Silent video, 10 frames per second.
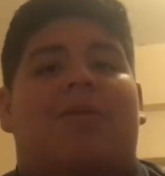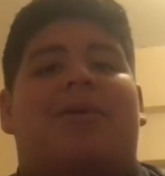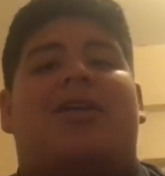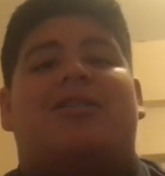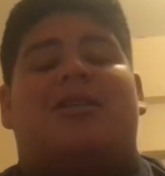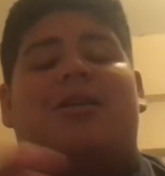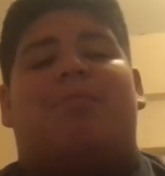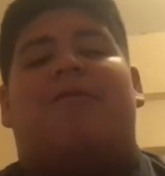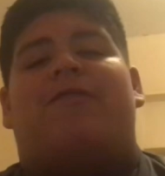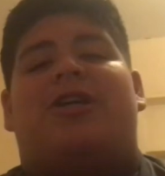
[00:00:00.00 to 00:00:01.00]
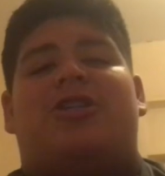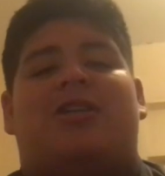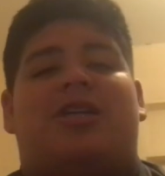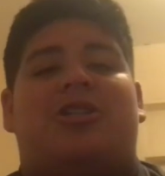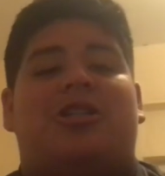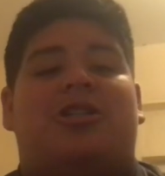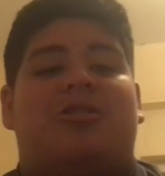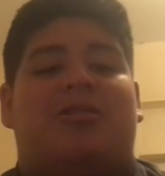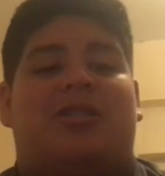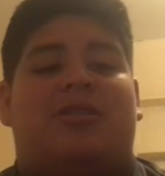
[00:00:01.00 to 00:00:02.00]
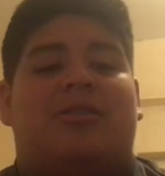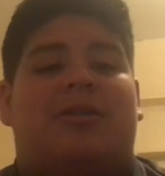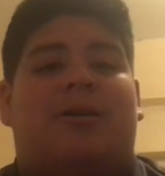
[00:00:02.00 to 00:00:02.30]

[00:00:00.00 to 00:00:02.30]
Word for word: because of the profession that she chooses.